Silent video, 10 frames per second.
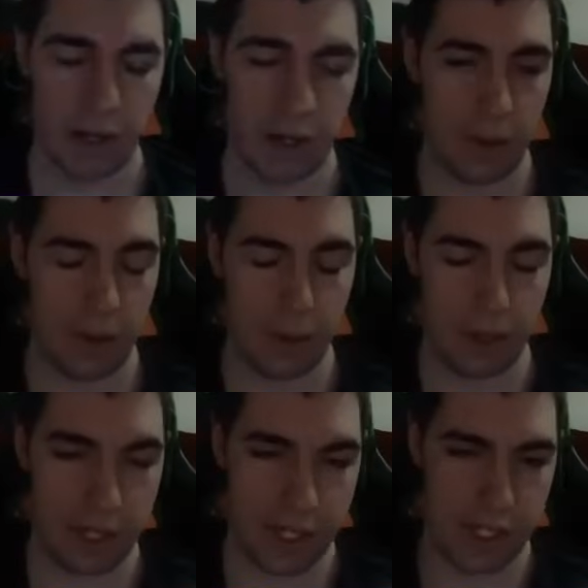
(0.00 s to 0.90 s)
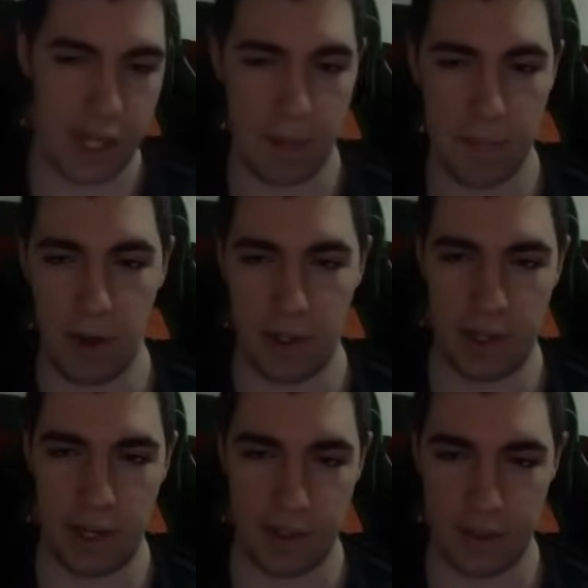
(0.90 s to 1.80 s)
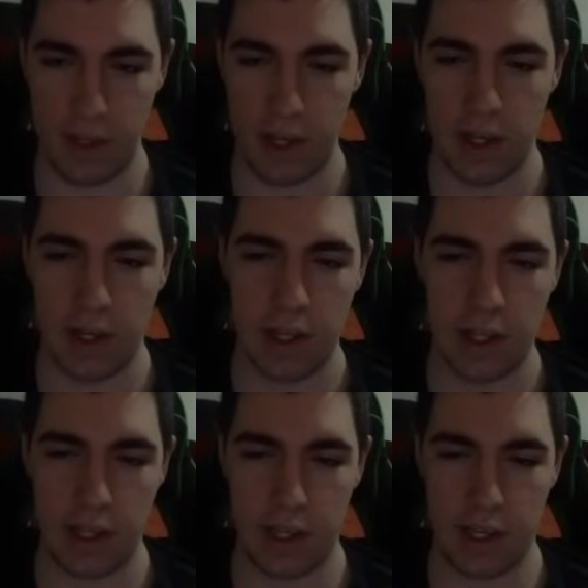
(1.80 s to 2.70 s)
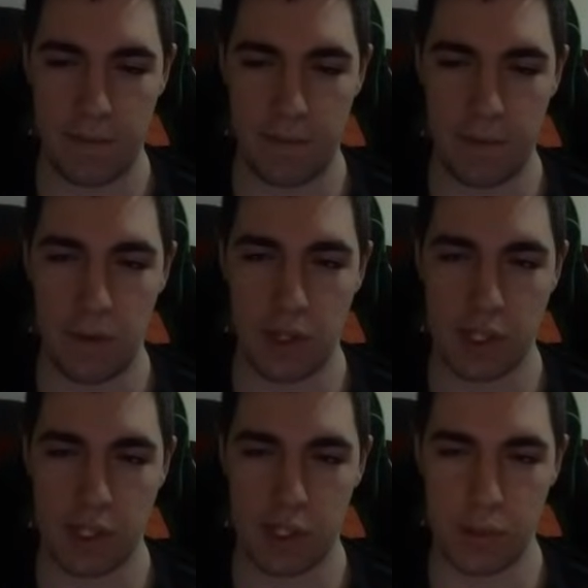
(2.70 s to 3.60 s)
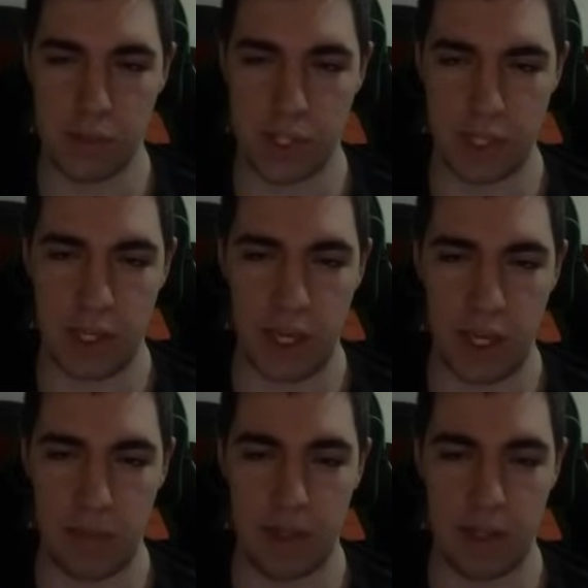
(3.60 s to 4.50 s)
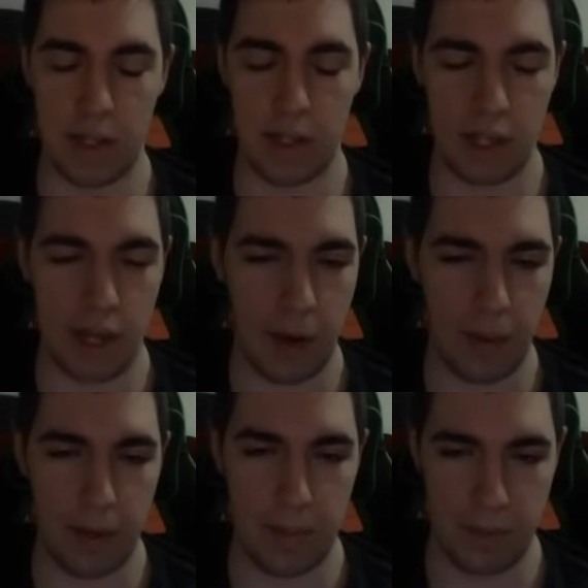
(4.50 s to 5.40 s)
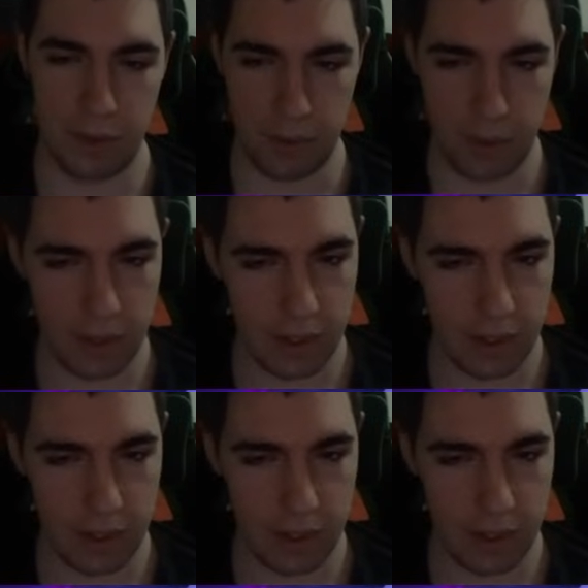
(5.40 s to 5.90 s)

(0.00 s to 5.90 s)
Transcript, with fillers: Anyway, we're gonna snap on that. Like, if he wants to lose the game, then I'll allow him to.